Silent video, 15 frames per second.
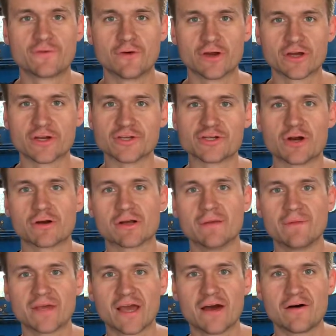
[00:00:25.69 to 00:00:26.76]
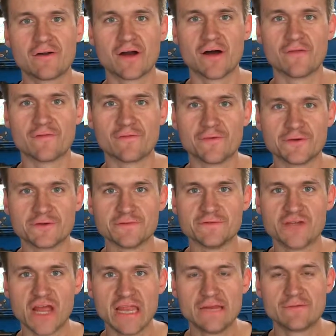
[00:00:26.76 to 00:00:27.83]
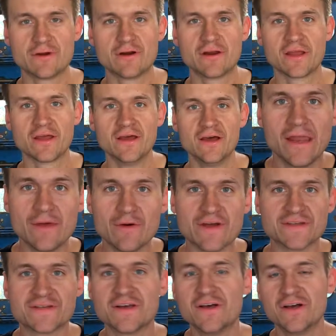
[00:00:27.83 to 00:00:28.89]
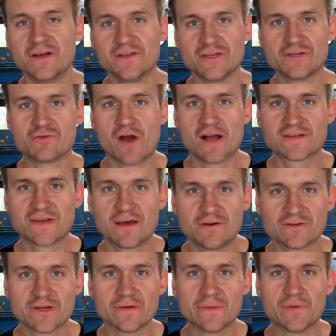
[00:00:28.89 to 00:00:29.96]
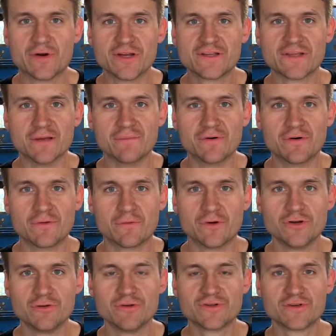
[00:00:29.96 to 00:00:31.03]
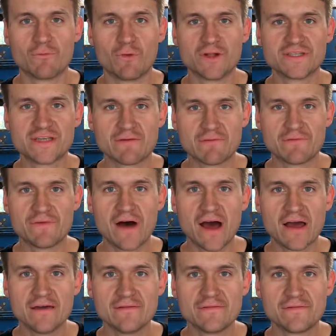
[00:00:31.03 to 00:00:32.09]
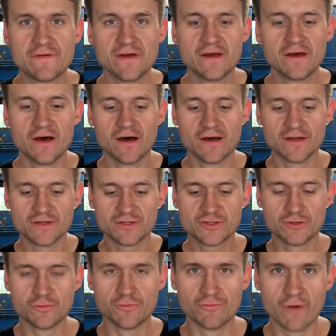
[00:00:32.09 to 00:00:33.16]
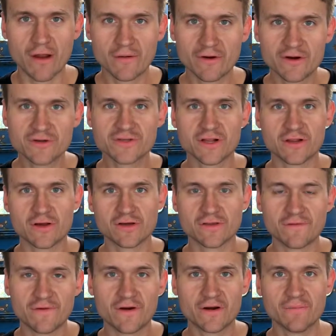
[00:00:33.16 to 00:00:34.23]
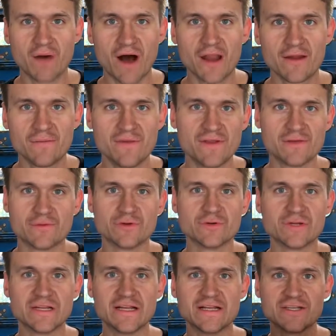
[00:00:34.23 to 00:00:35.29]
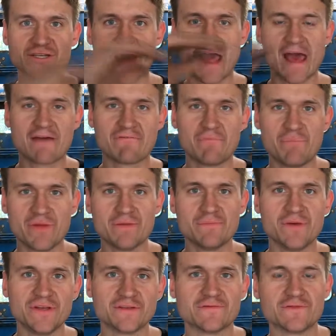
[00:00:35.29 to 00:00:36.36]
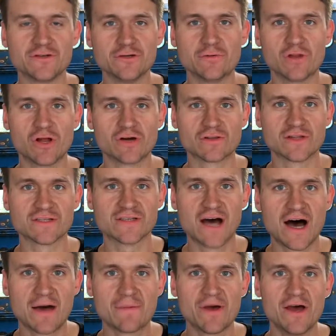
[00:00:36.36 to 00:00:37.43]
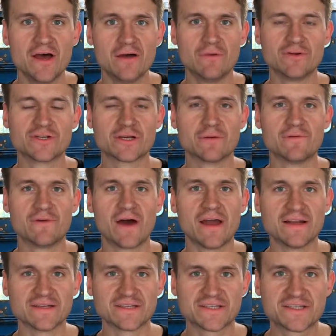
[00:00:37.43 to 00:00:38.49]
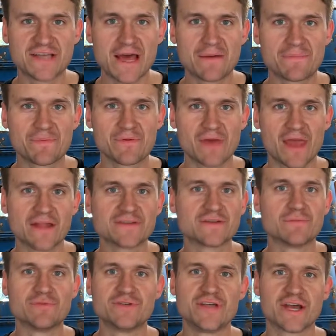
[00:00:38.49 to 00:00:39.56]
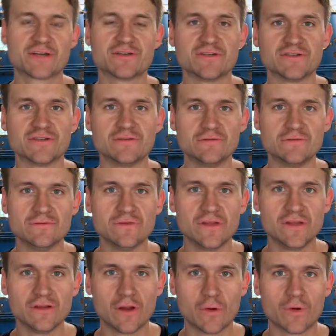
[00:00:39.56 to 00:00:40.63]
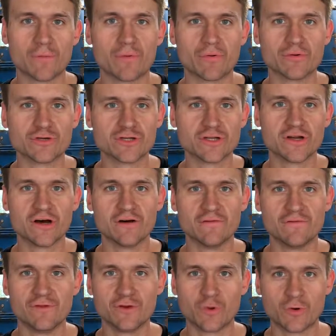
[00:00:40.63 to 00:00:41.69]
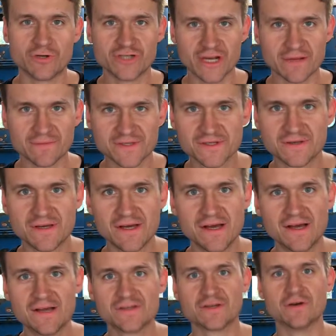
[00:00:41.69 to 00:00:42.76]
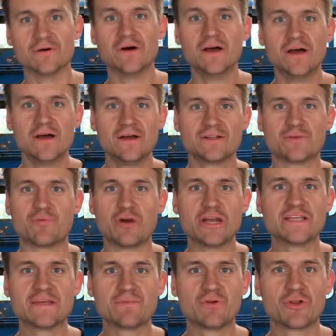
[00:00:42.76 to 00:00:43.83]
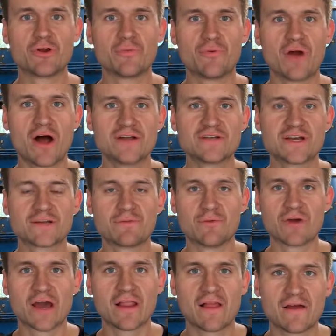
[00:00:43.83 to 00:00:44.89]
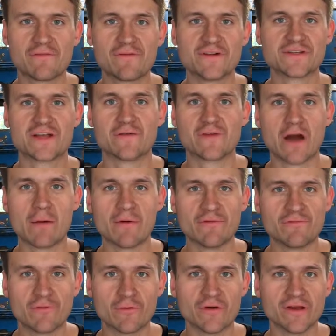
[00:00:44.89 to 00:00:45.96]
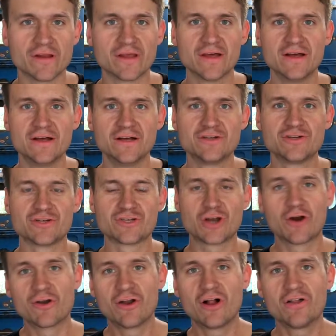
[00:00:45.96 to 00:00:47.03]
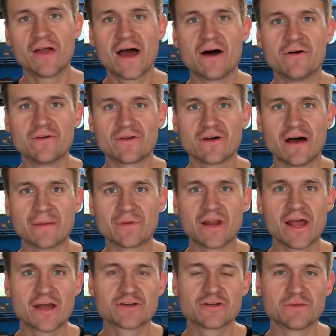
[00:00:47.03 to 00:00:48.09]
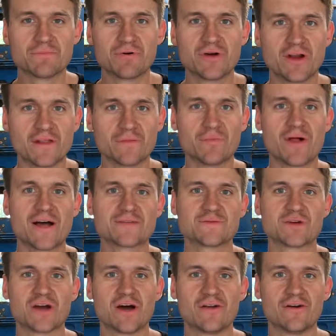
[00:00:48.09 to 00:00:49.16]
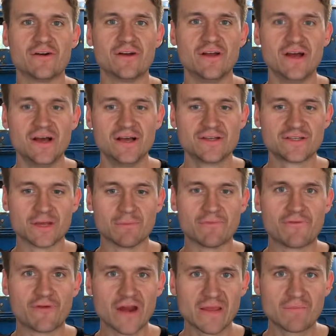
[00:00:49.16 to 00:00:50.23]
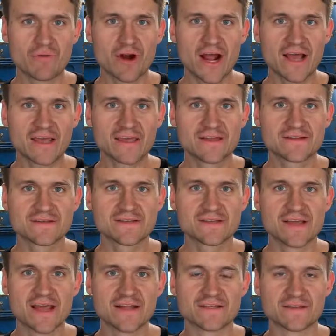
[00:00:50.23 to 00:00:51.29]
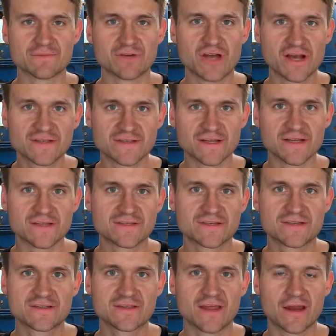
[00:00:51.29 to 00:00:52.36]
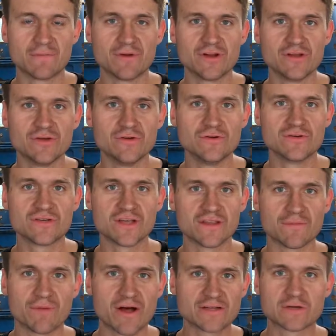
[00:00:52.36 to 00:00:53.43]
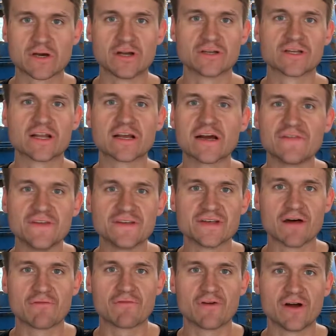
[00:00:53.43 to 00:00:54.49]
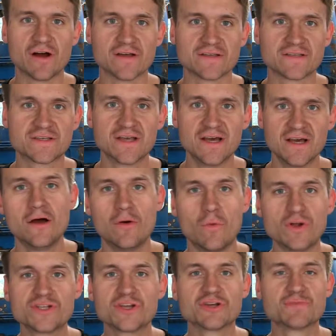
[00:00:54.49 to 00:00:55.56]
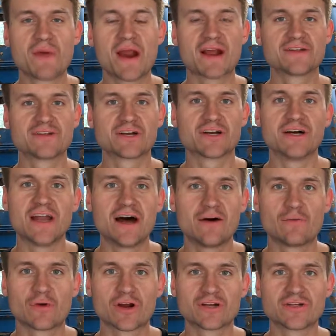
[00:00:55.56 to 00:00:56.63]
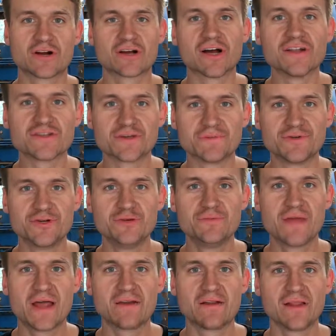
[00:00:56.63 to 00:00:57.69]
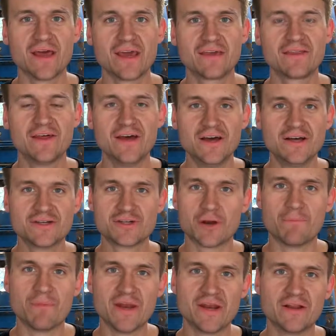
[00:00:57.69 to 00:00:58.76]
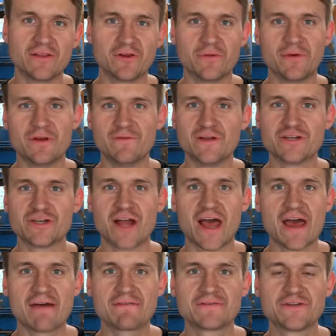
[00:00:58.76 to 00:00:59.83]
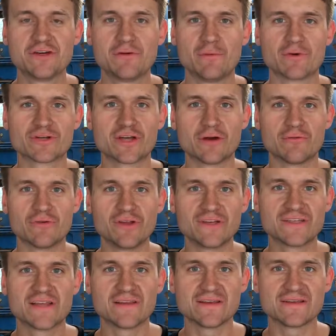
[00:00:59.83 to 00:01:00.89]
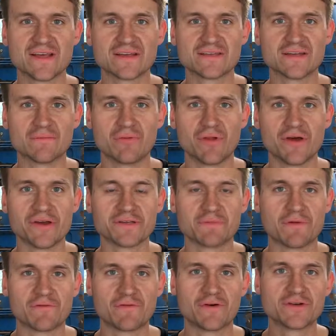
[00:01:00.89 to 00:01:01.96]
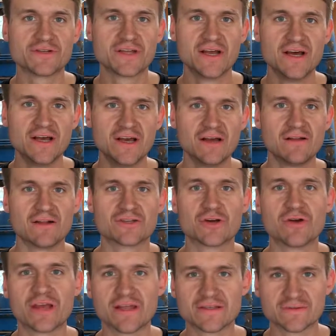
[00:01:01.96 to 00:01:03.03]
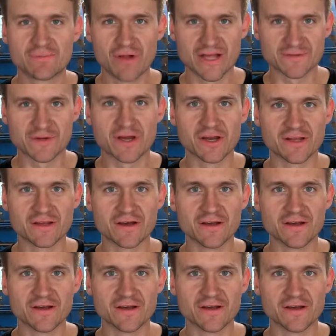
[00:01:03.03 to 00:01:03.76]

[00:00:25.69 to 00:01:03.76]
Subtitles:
for it are going to start coming out on the 1st of January. Anyways, these rock sliders are going to be pretty simple. We're doing some 175 tube runners along the very bottom, and then we're doing an 1.5 inch bent piece of tube along the top, which is going to provide a step and some protection to the lower portion of the door jambs. So it's a pretty simple little project, but we got a lot of fun stuff coming for it. To start it all out, I'm going to actually put on the plasma cutter some frame brackets and some gussets that I'm going to use, and the plasma cutter is going to cut these out for us. Once those brackets are cut out, we're going to start cutting some tube down to length, start bending a little bit of 1.5 inch tube, and we're going to really set things into place. But first, let's go get some plasma cutting